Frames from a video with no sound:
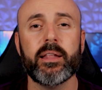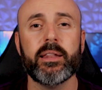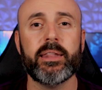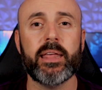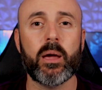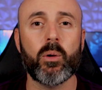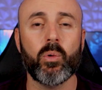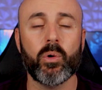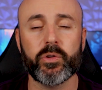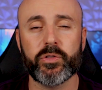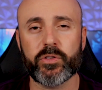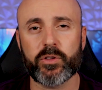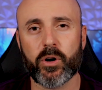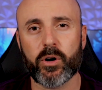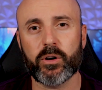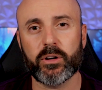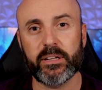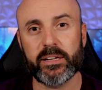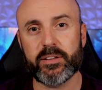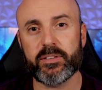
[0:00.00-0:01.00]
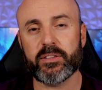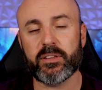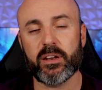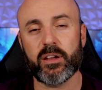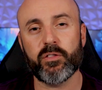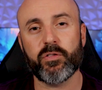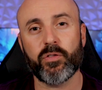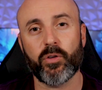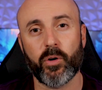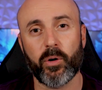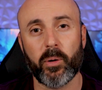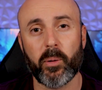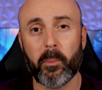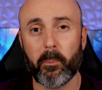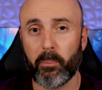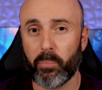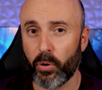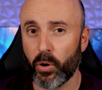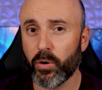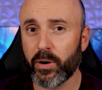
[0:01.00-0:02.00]
They will start listening for
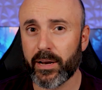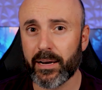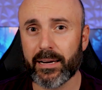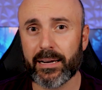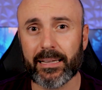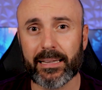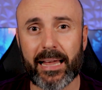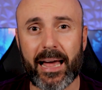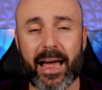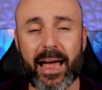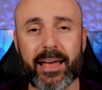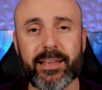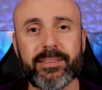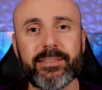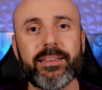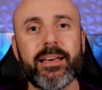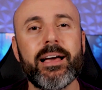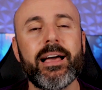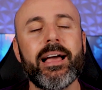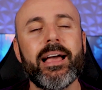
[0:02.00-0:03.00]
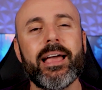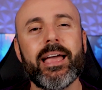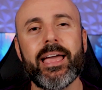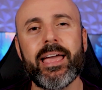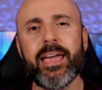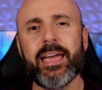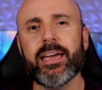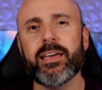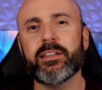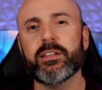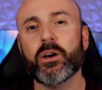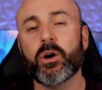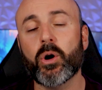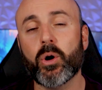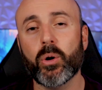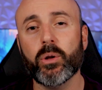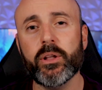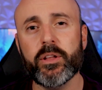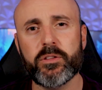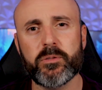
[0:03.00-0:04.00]
broken glass, and the
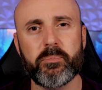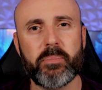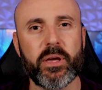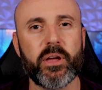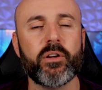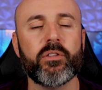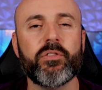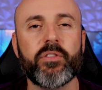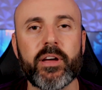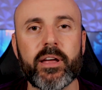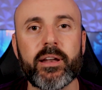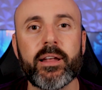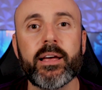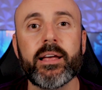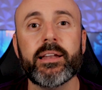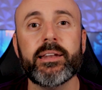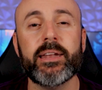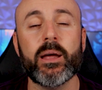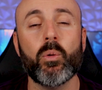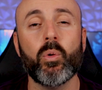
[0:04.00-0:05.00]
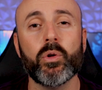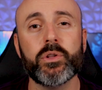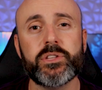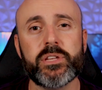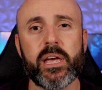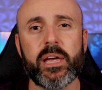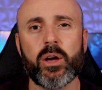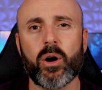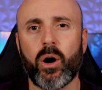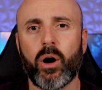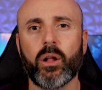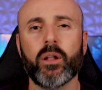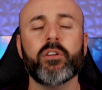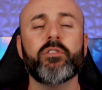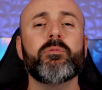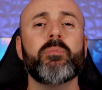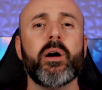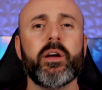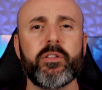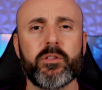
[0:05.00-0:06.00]
coolest bit of it, they will take all
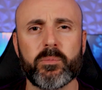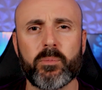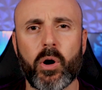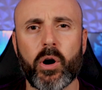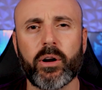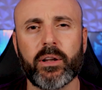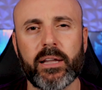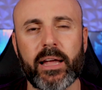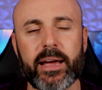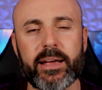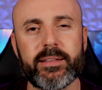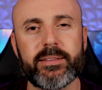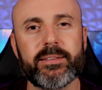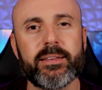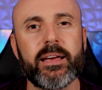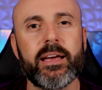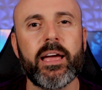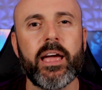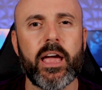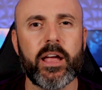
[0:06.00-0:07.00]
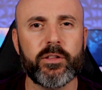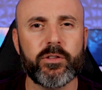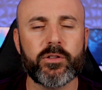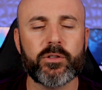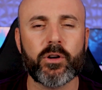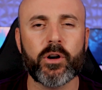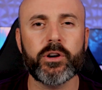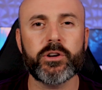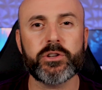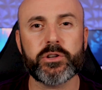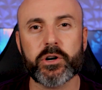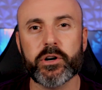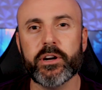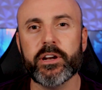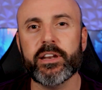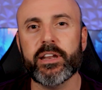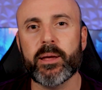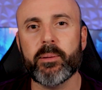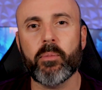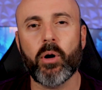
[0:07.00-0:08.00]
of my smart lights and start
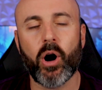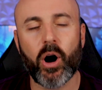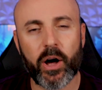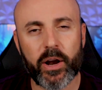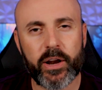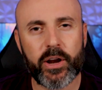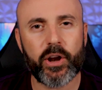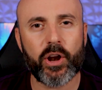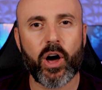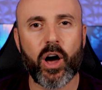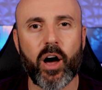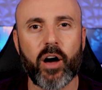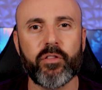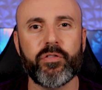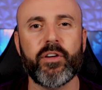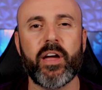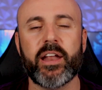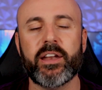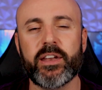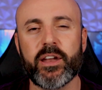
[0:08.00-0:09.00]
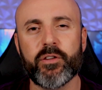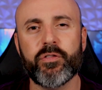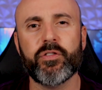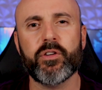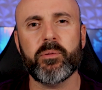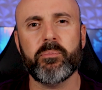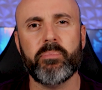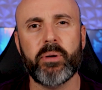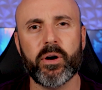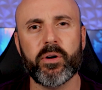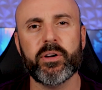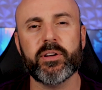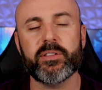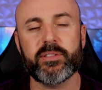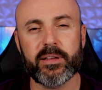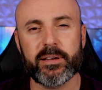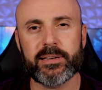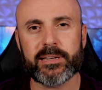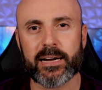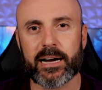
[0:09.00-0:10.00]
turning them on and off at different
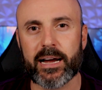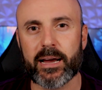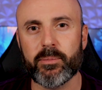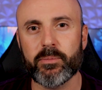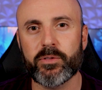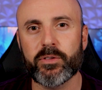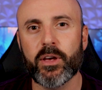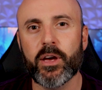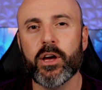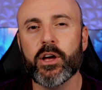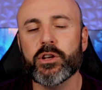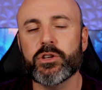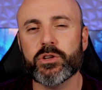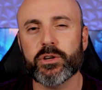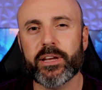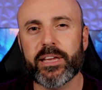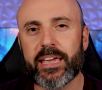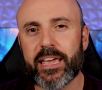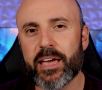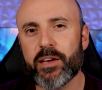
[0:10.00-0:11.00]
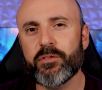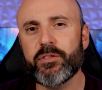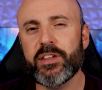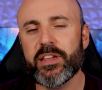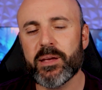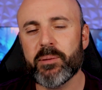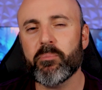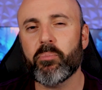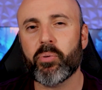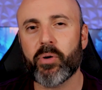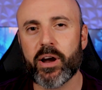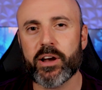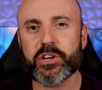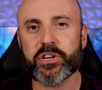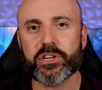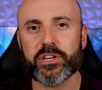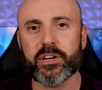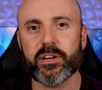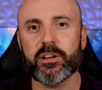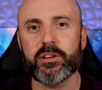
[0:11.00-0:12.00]
periods and times to give the
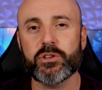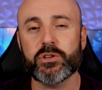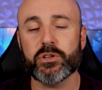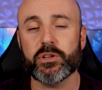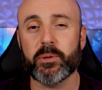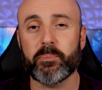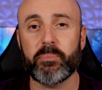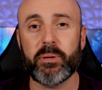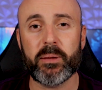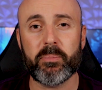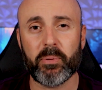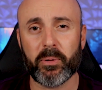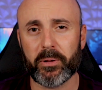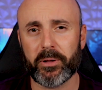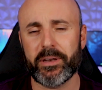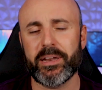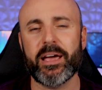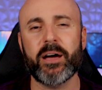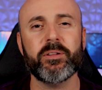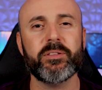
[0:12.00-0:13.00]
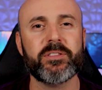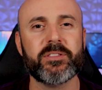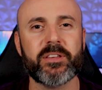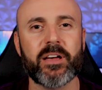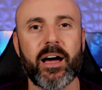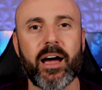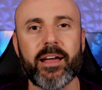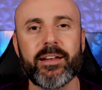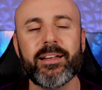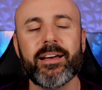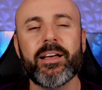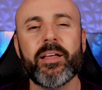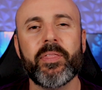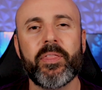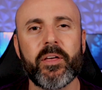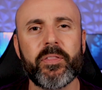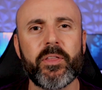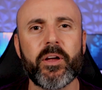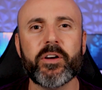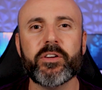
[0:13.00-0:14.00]
impression to the people on the outside
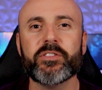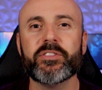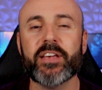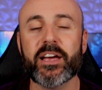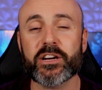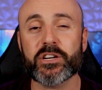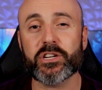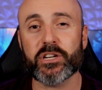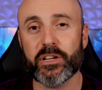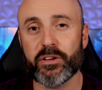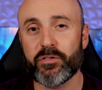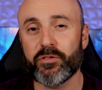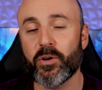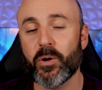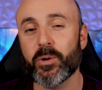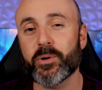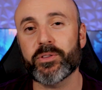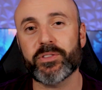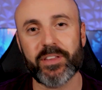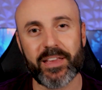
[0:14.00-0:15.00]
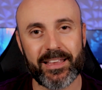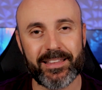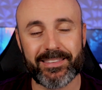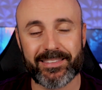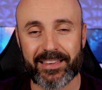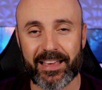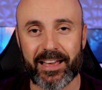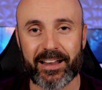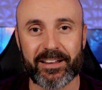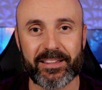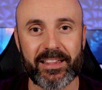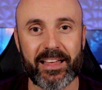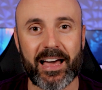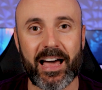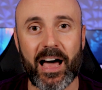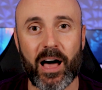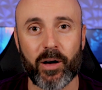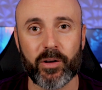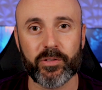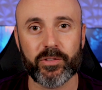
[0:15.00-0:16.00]
that there is actually folks inside of the
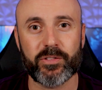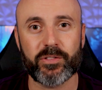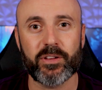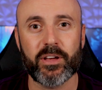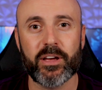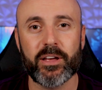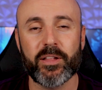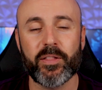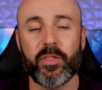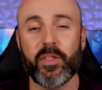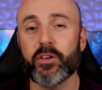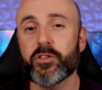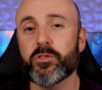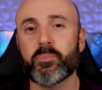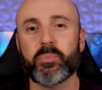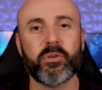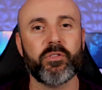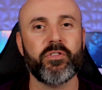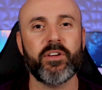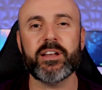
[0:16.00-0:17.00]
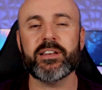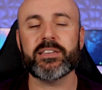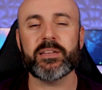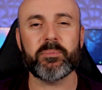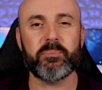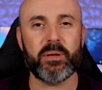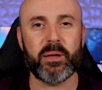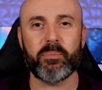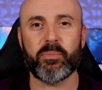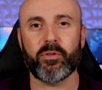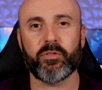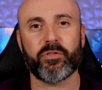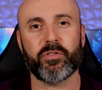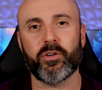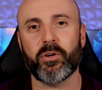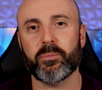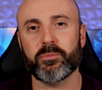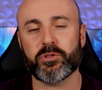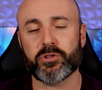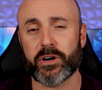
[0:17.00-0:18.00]
house, thus preventing people
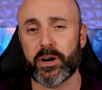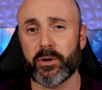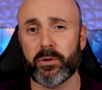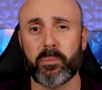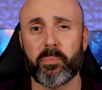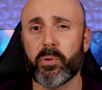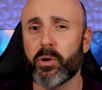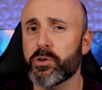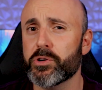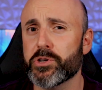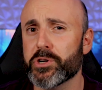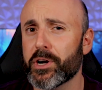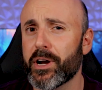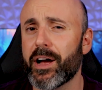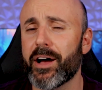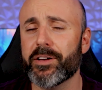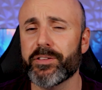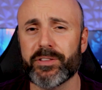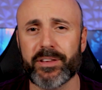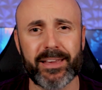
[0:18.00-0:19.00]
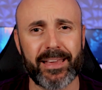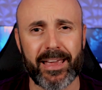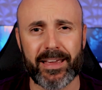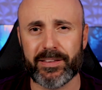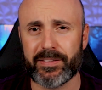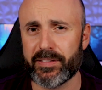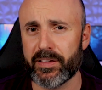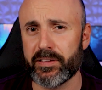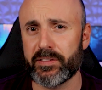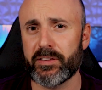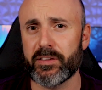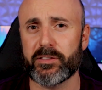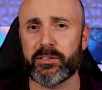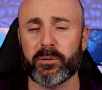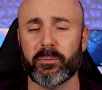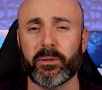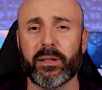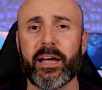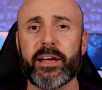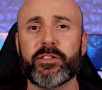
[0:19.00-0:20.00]
from trying to approach your house in case they see
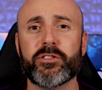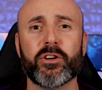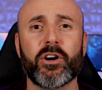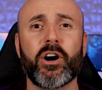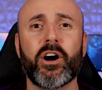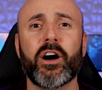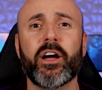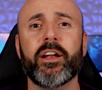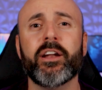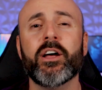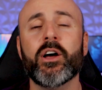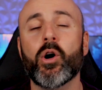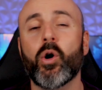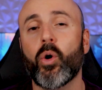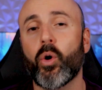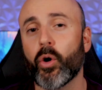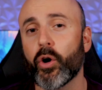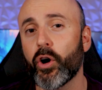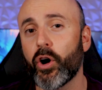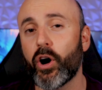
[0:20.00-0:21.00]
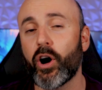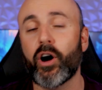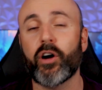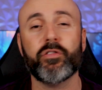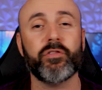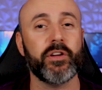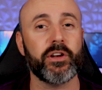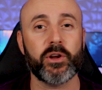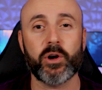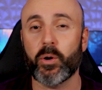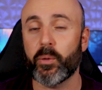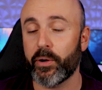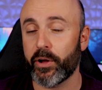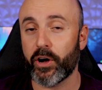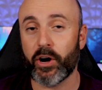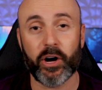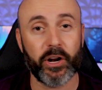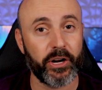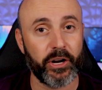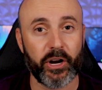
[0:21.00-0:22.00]
some lights on or off and
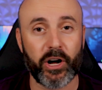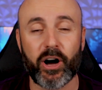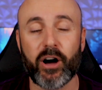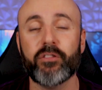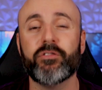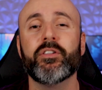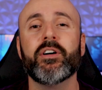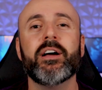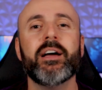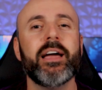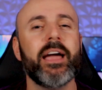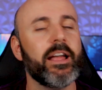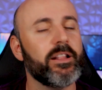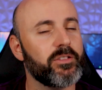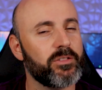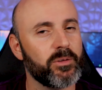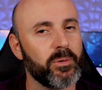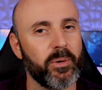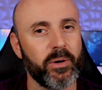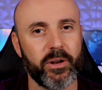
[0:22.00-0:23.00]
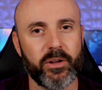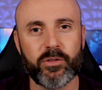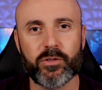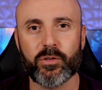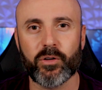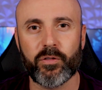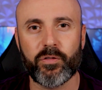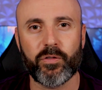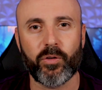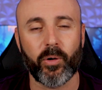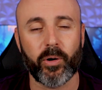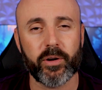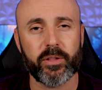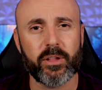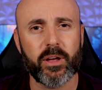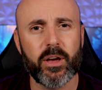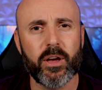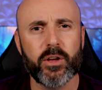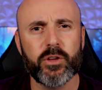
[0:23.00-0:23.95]
going on and off, and so on and so forth.